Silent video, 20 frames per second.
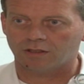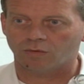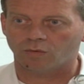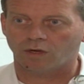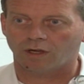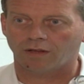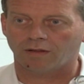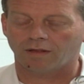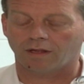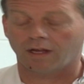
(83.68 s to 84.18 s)
the
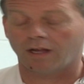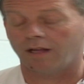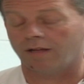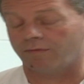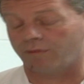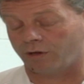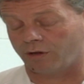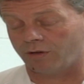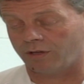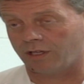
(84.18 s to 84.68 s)
uh,
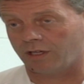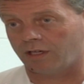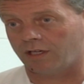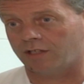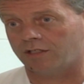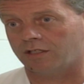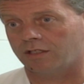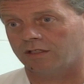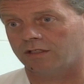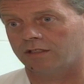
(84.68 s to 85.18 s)
road
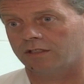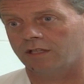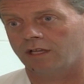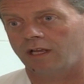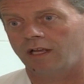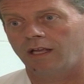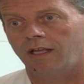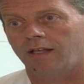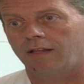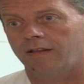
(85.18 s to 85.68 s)
conditions,
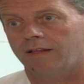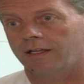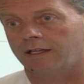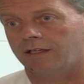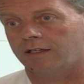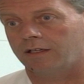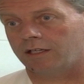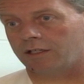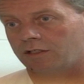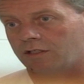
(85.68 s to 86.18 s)
the
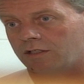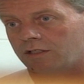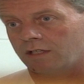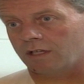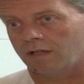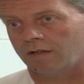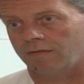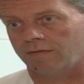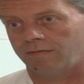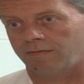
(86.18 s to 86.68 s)
conditions
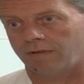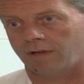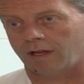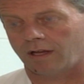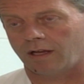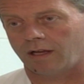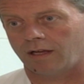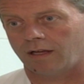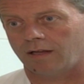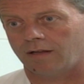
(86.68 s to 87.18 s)
of
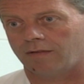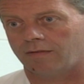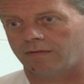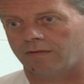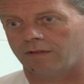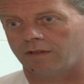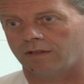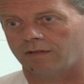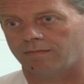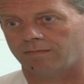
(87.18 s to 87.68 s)
uh,
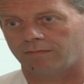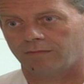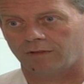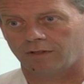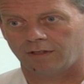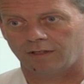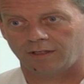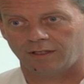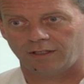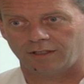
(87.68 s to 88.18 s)
the,
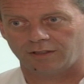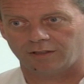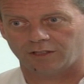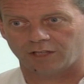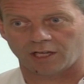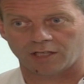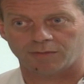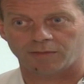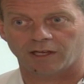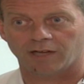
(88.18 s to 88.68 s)
the
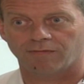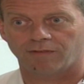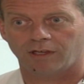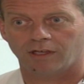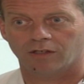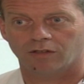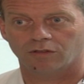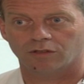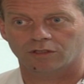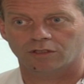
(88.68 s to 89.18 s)
suspect
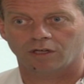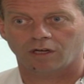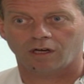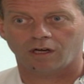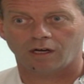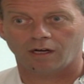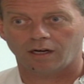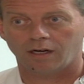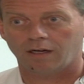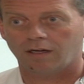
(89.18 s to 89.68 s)
vehicle's
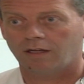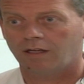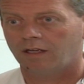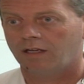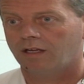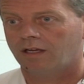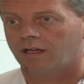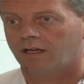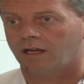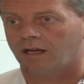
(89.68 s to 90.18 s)
car,
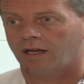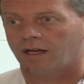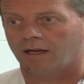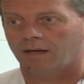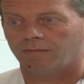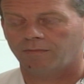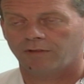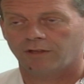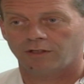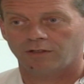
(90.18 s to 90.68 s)

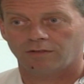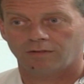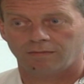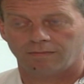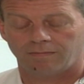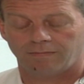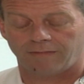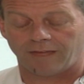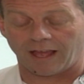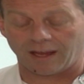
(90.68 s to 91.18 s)
um, the
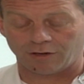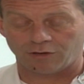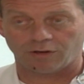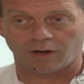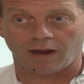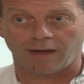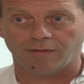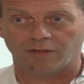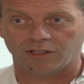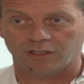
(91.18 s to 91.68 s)
that
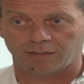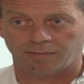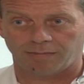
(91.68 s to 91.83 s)
driver's